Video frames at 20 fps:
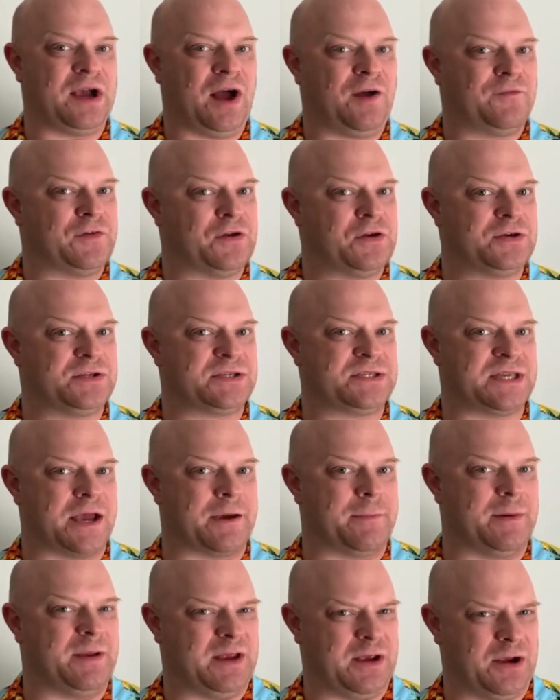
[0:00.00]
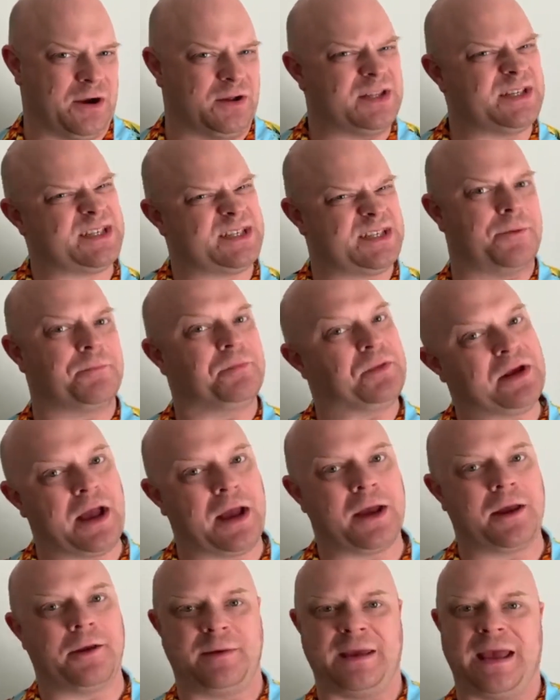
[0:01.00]
off a new segment here, and this is something
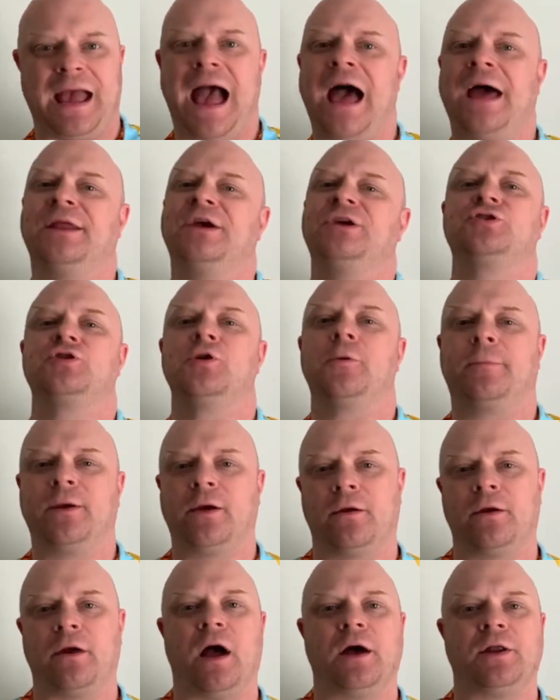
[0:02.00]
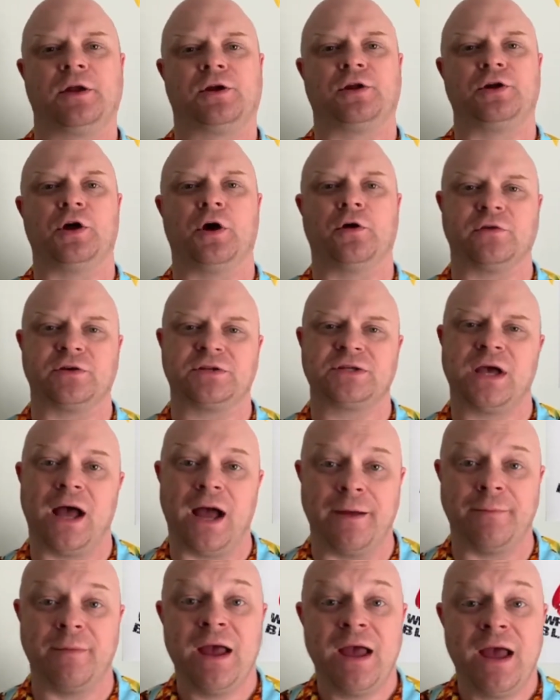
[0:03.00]
I'm going to be adding to periodically over
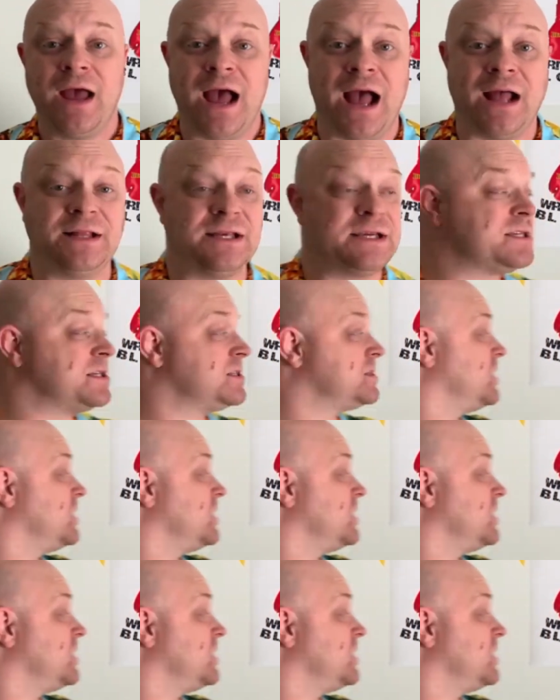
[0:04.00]
time, and this is